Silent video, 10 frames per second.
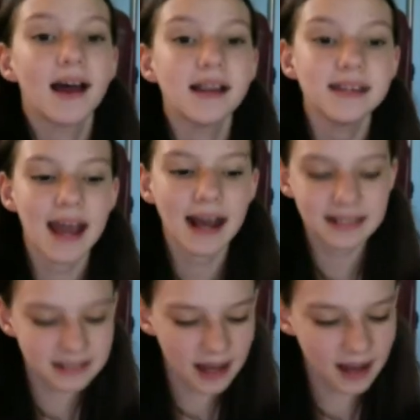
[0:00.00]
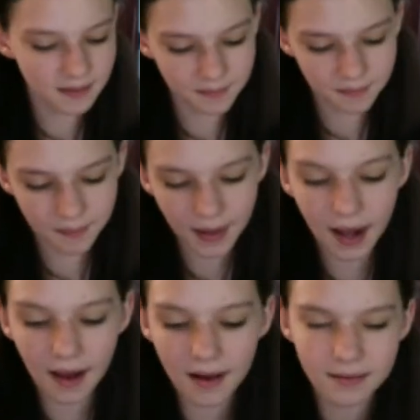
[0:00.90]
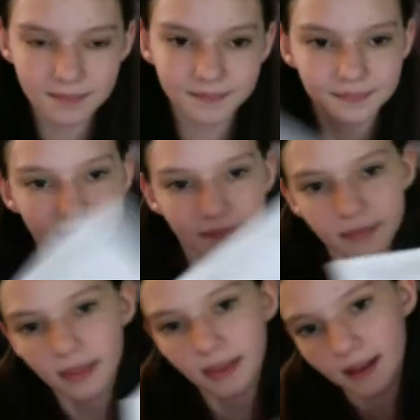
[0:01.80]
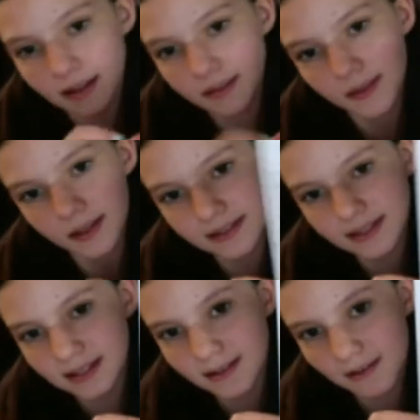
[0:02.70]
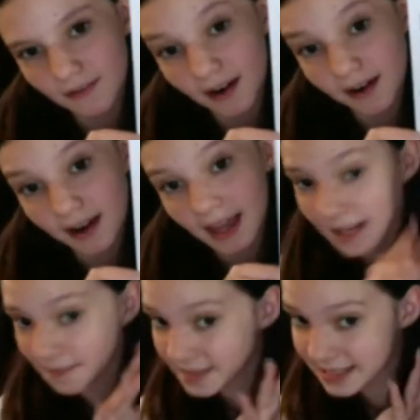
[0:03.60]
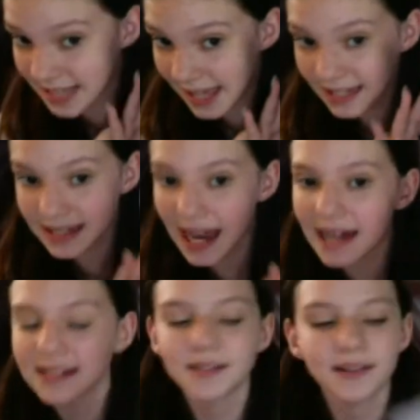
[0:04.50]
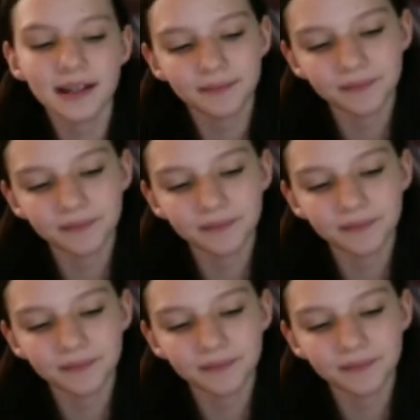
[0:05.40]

next time. But here's what it looks like so far, and I'm excited to add to it.